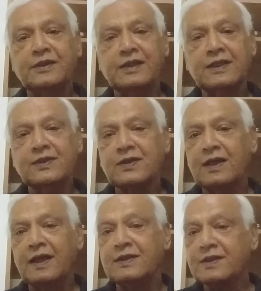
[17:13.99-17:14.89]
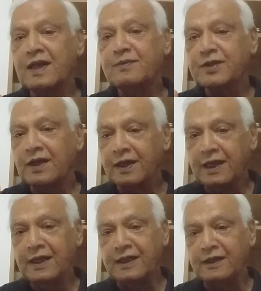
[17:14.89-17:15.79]
these enzymes
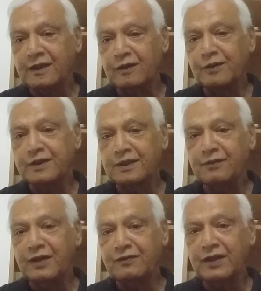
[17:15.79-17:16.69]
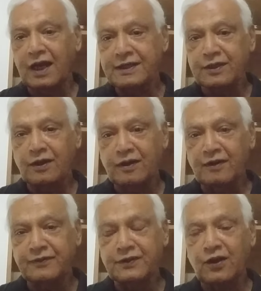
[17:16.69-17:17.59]
again. When I talk
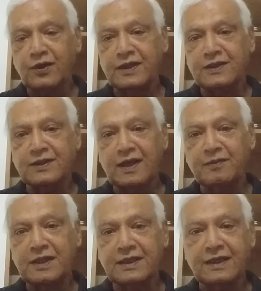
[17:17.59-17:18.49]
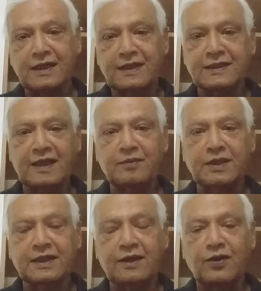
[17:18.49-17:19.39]
of non-enzymatic and
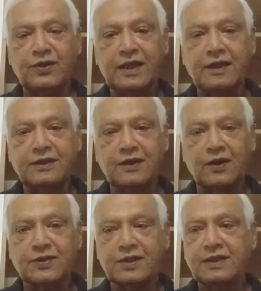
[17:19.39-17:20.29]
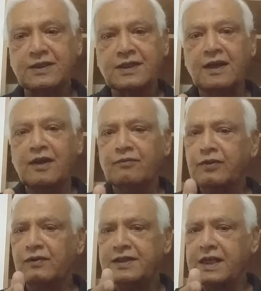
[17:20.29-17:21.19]
enzymatic antioxidants, we
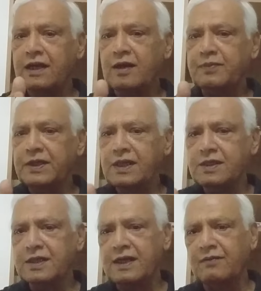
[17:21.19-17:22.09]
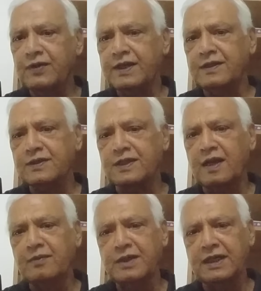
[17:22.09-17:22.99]
will take up each and every
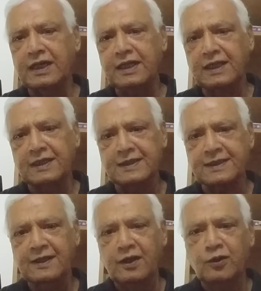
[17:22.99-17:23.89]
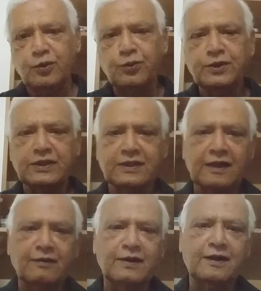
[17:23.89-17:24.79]
enzyme in details. Who
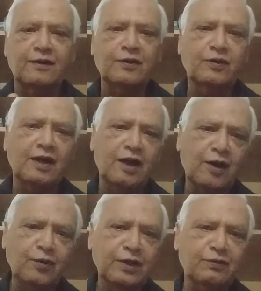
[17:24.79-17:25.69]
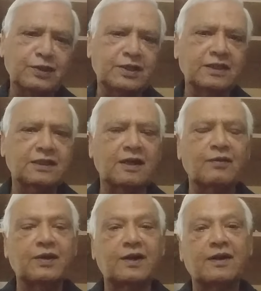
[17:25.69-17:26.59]
discovered, how it was
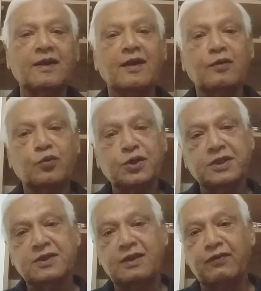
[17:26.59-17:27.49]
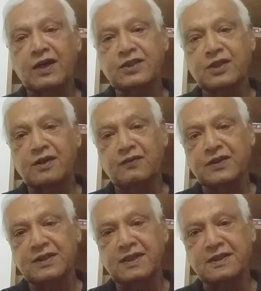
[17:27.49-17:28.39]
discovered, what is the function of
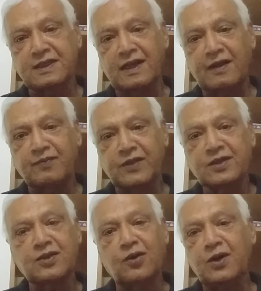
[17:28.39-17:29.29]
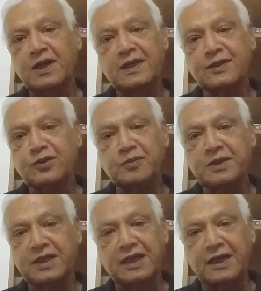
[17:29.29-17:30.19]
this enzyme. This all is to be
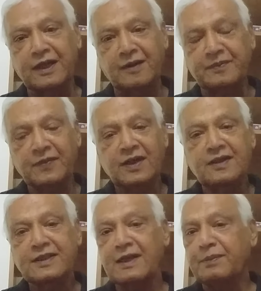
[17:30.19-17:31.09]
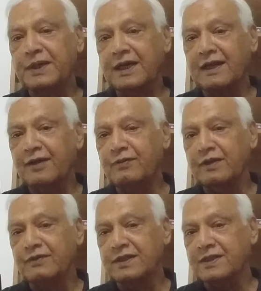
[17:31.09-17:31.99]
taken up separately
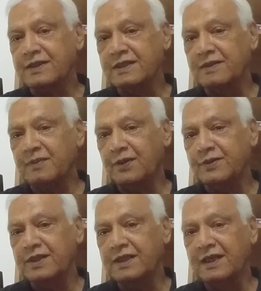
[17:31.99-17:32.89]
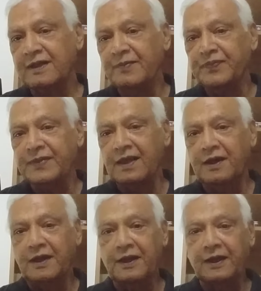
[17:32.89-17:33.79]
when we discuss about the
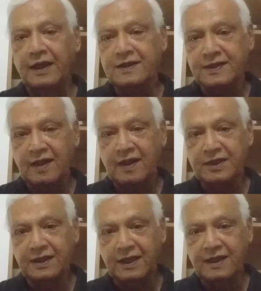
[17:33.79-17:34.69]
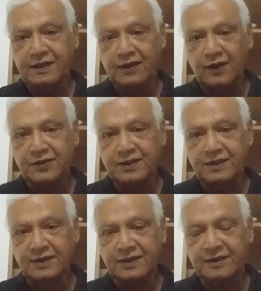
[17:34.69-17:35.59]
enzymatic
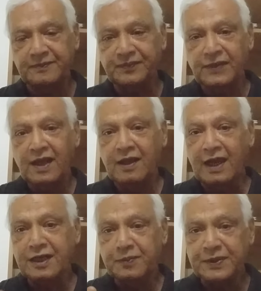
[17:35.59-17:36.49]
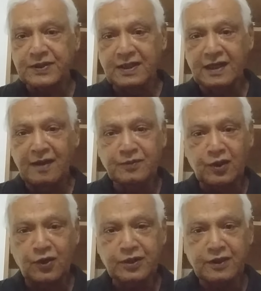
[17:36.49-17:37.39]
antioxidants. At present, I am
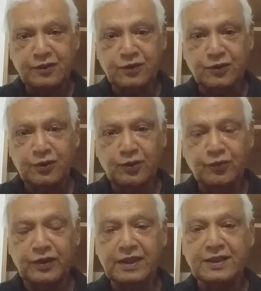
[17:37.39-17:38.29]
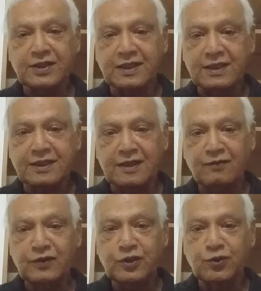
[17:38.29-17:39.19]
talking to you with a system
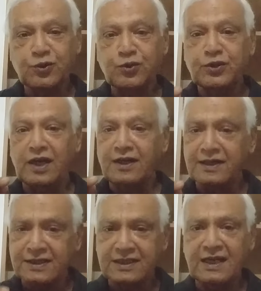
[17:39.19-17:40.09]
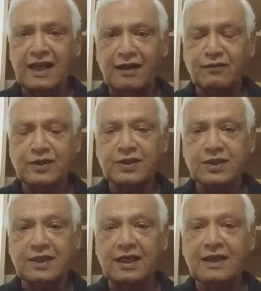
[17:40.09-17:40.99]
which you should understand, which
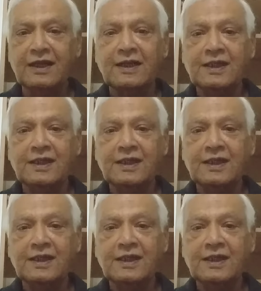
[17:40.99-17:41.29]
is the